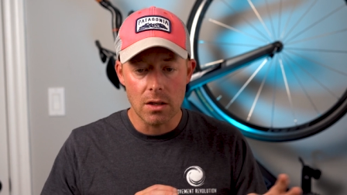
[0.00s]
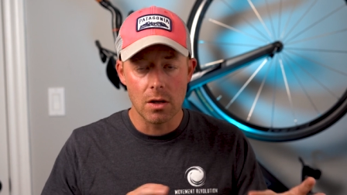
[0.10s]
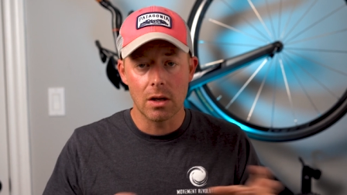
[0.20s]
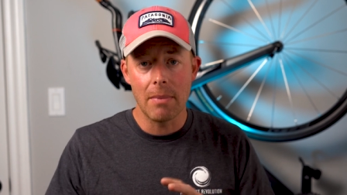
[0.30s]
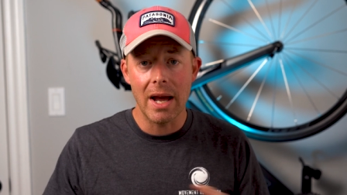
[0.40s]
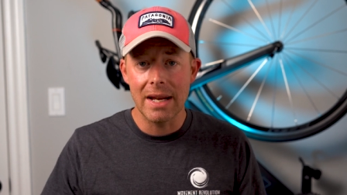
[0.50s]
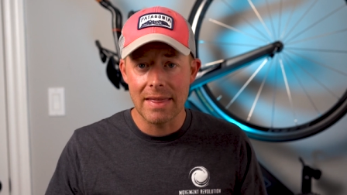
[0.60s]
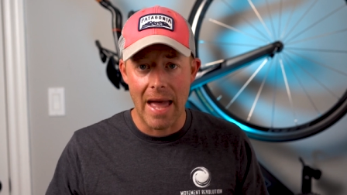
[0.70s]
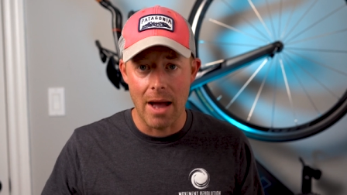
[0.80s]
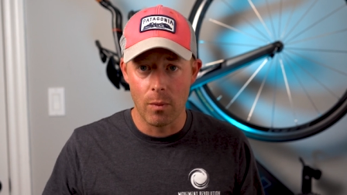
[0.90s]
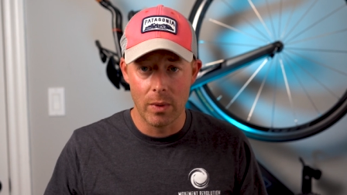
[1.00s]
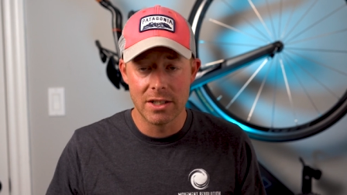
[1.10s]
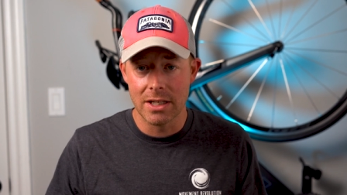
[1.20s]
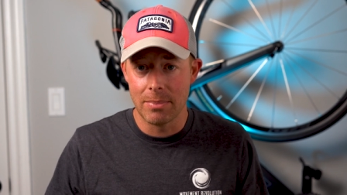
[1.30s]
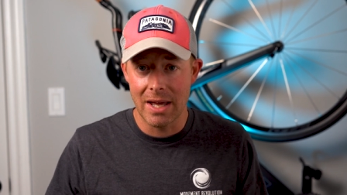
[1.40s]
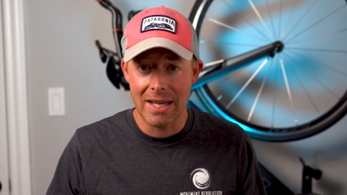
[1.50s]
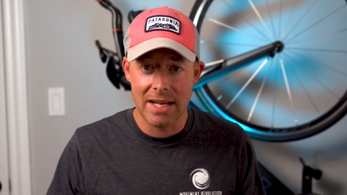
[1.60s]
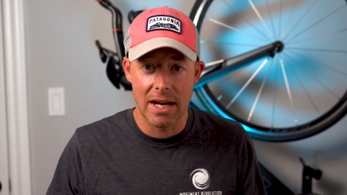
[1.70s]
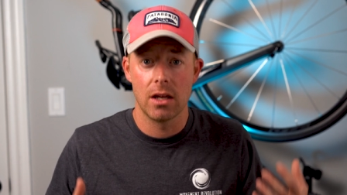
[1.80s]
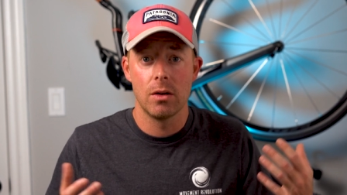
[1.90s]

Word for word: So combining that with GPS data,